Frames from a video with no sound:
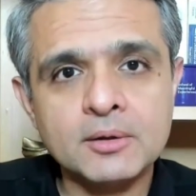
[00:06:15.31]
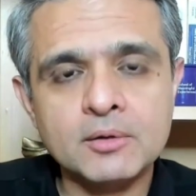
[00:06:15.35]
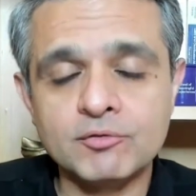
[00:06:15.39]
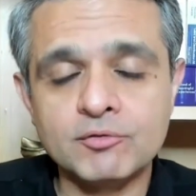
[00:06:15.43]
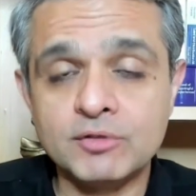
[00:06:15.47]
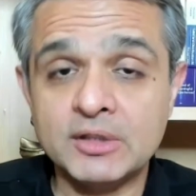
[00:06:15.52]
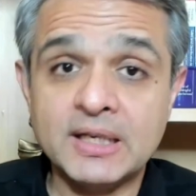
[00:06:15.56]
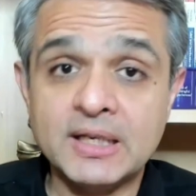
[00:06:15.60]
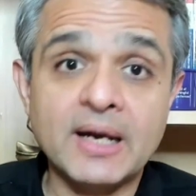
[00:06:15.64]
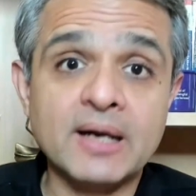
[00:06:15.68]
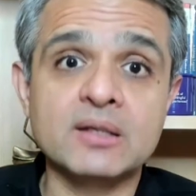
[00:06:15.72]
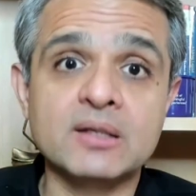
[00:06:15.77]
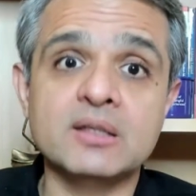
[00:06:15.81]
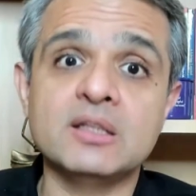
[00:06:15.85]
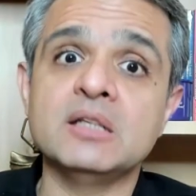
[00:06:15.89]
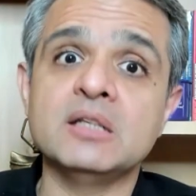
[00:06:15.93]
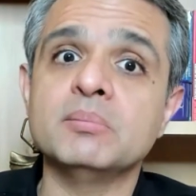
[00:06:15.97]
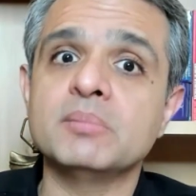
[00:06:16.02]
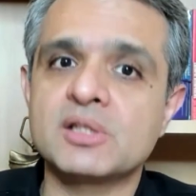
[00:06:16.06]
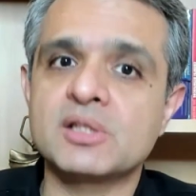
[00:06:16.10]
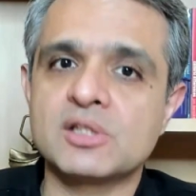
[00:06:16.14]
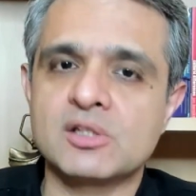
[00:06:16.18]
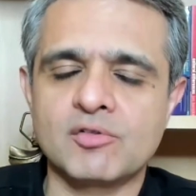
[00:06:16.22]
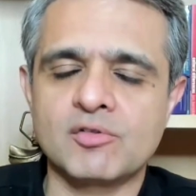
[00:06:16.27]
we get
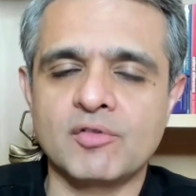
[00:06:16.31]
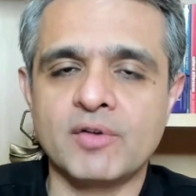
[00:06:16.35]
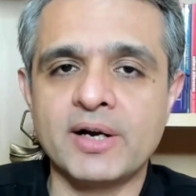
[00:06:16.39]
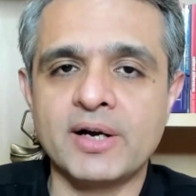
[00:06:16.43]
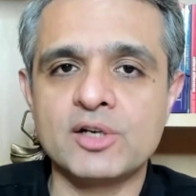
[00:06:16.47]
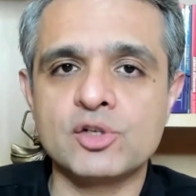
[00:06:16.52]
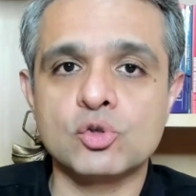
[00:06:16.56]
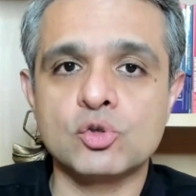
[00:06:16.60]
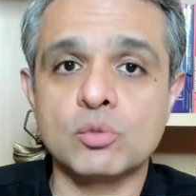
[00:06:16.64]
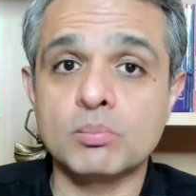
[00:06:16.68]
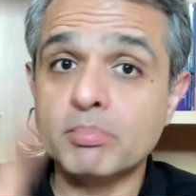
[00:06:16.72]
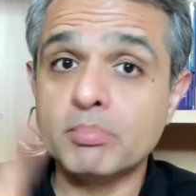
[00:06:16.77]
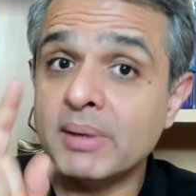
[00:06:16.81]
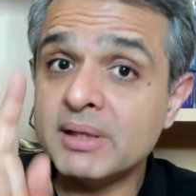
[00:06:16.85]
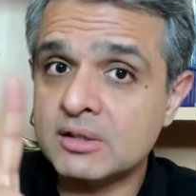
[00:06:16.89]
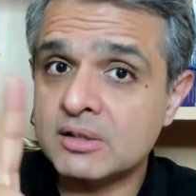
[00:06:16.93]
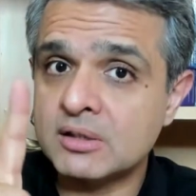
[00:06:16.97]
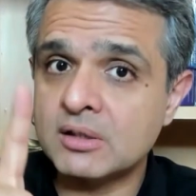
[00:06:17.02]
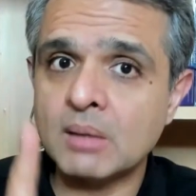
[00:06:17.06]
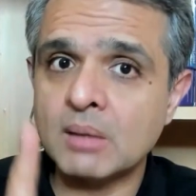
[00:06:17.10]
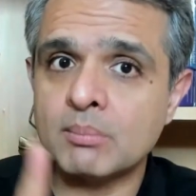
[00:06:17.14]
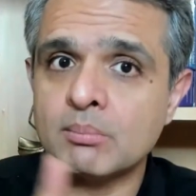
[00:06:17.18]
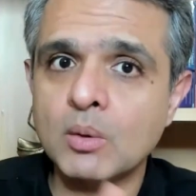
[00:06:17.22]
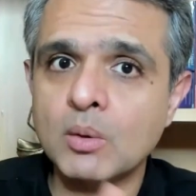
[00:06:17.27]
demystified. So
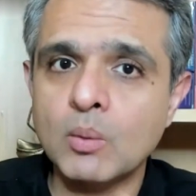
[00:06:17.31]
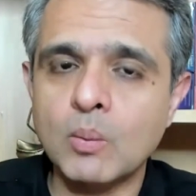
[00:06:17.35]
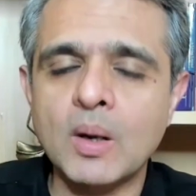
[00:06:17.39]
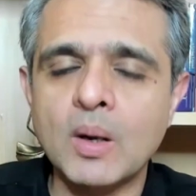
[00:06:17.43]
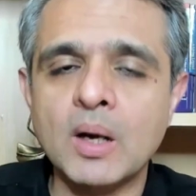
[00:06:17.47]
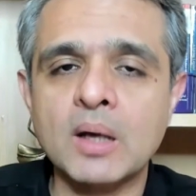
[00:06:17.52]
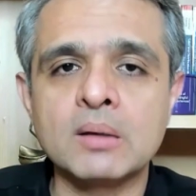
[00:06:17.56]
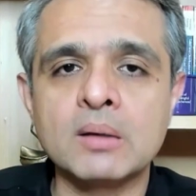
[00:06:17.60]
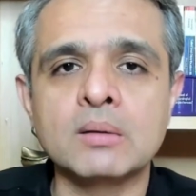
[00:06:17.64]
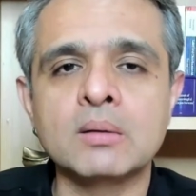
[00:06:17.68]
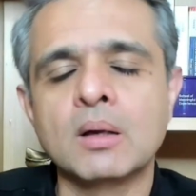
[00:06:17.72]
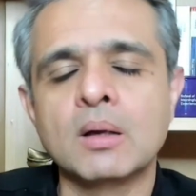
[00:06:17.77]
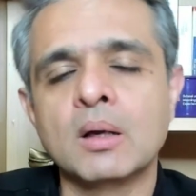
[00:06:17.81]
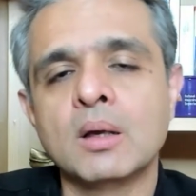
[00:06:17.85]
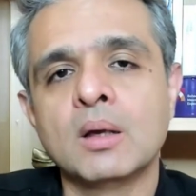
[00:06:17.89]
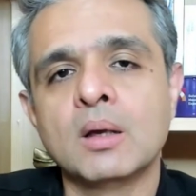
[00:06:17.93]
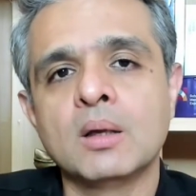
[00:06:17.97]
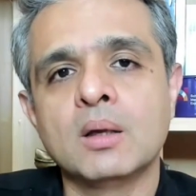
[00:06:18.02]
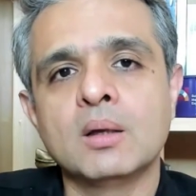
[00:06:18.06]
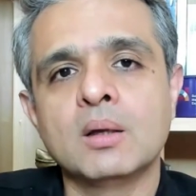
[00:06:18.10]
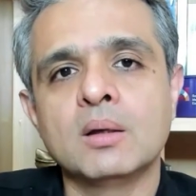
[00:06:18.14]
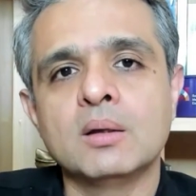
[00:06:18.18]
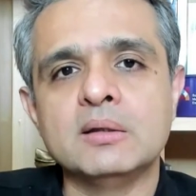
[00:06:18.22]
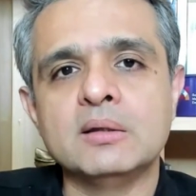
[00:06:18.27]
myth number one,
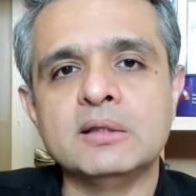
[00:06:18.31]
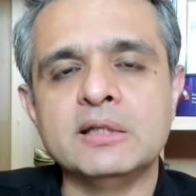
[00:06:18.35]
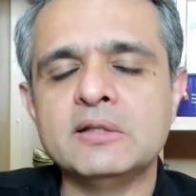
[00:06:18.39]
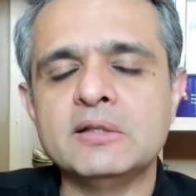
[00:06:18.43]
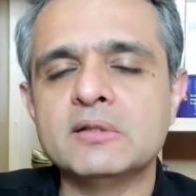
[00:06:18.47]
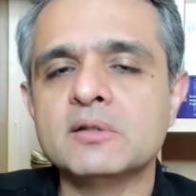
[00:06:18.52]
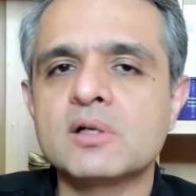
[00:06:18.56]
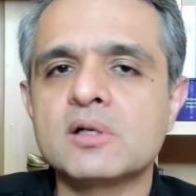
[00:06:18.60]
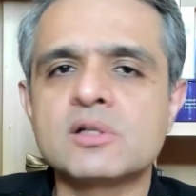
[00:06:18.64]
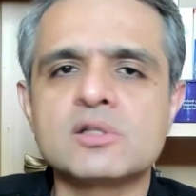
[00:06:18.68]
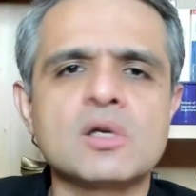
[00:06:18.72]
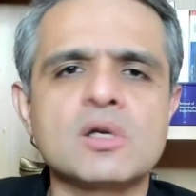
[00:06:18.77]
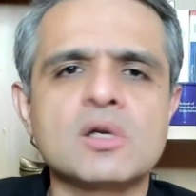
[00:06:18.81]
leaders are